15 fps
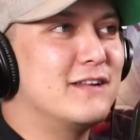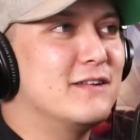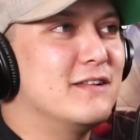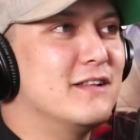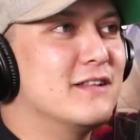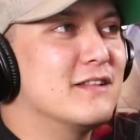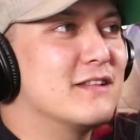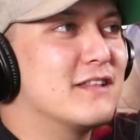
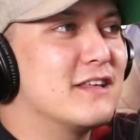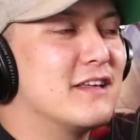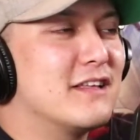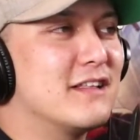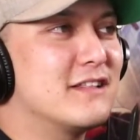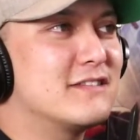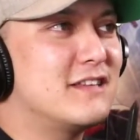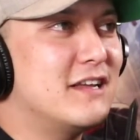the
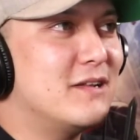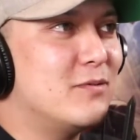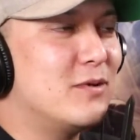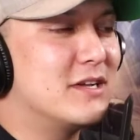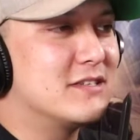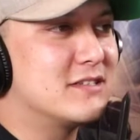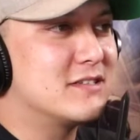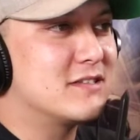Tint
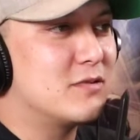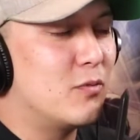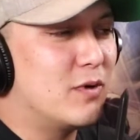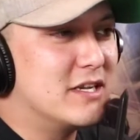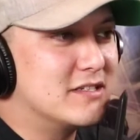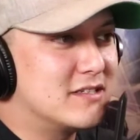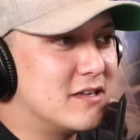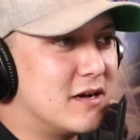Wiz
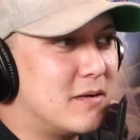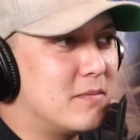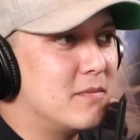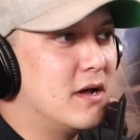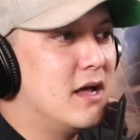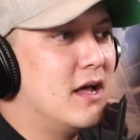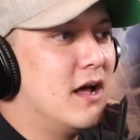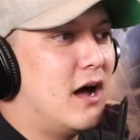wisdom.
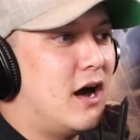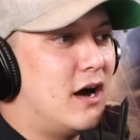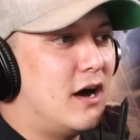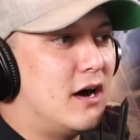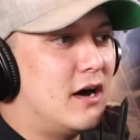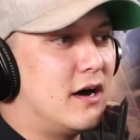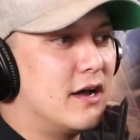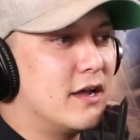
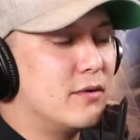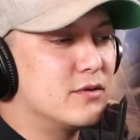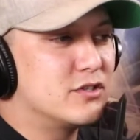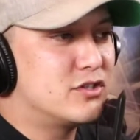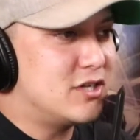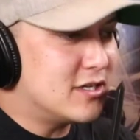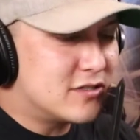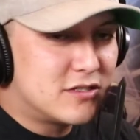It was
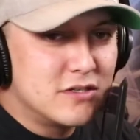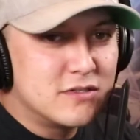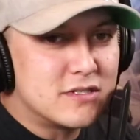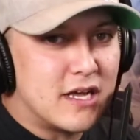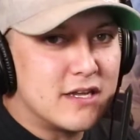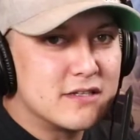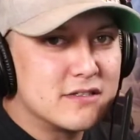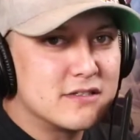just
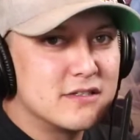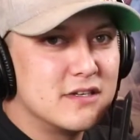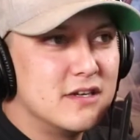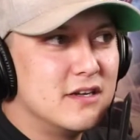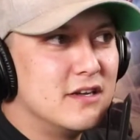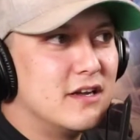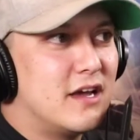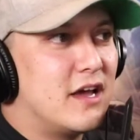Tuesdays,
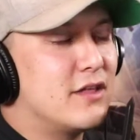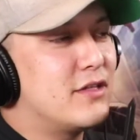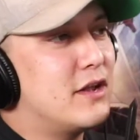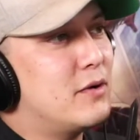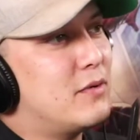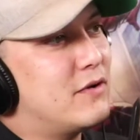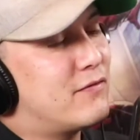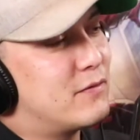and then it
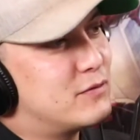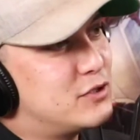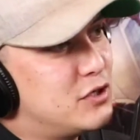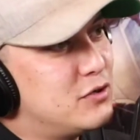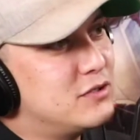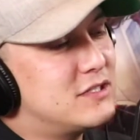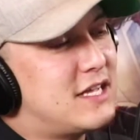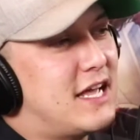went from
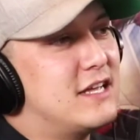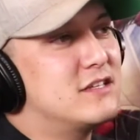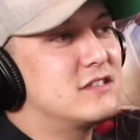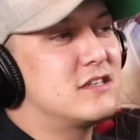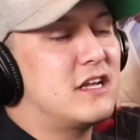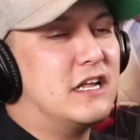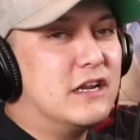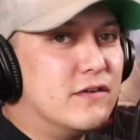Tuesdays to
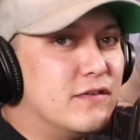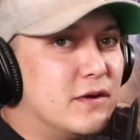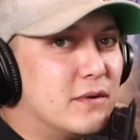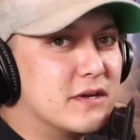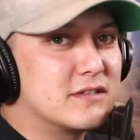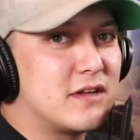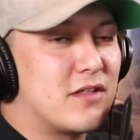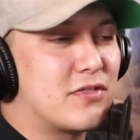
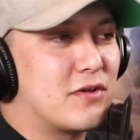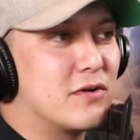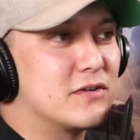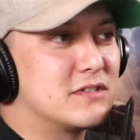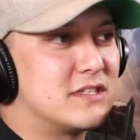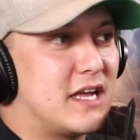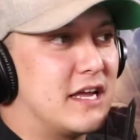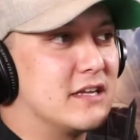interviewings on
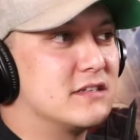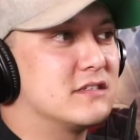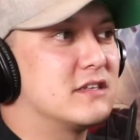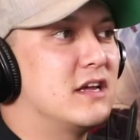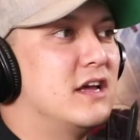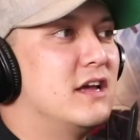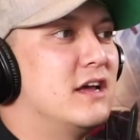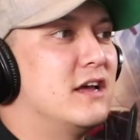Thursdays.
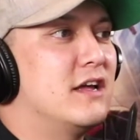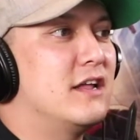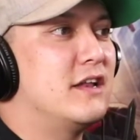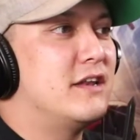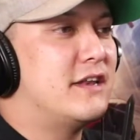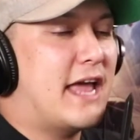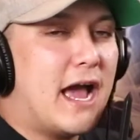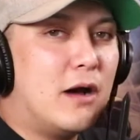
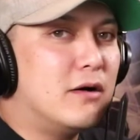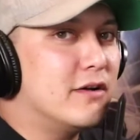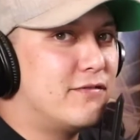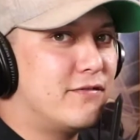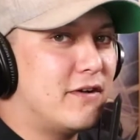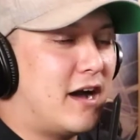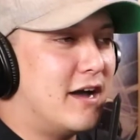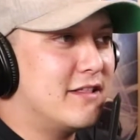Now
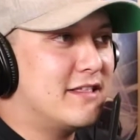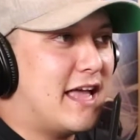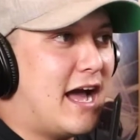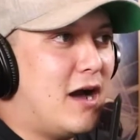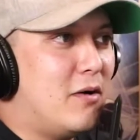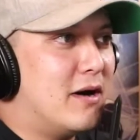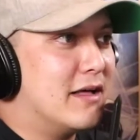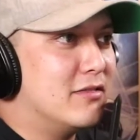
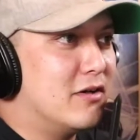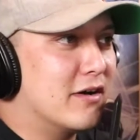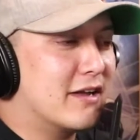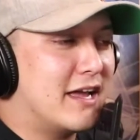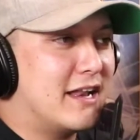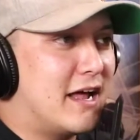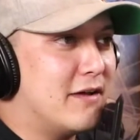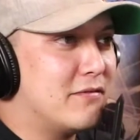I look and
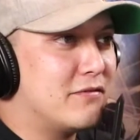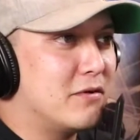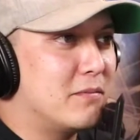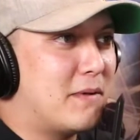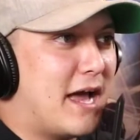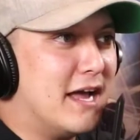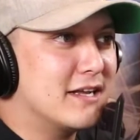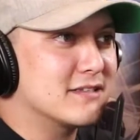I feel bad
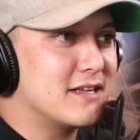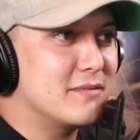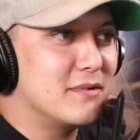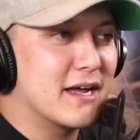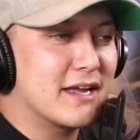because I'm like